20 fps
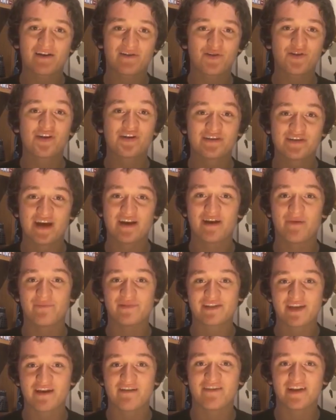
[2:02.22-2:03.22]
I couldn't take
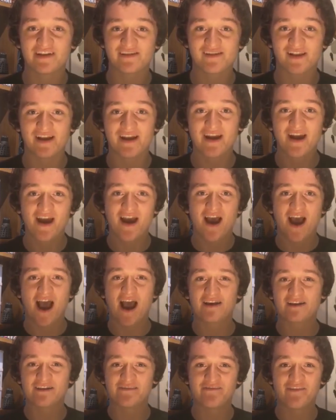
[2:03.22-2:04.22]
them seriously,
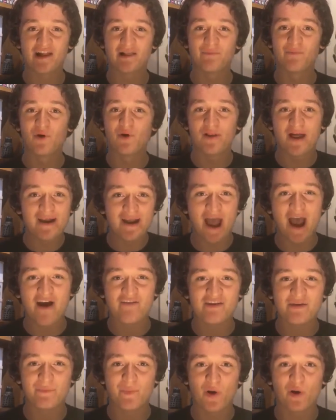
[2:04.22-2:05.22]
as it felt more like
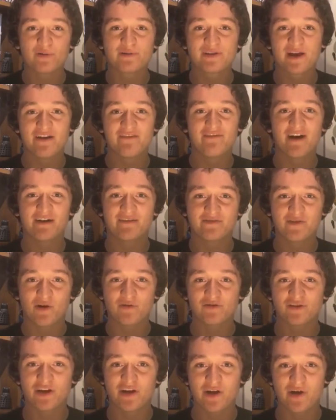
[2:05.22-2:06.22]
Harry Potter than
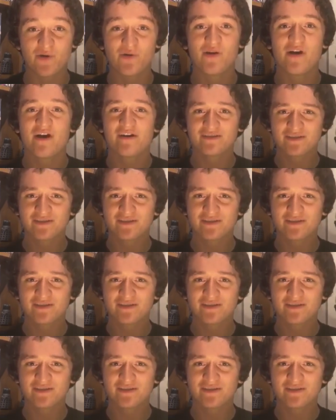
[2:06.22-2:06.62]
Doctor Who.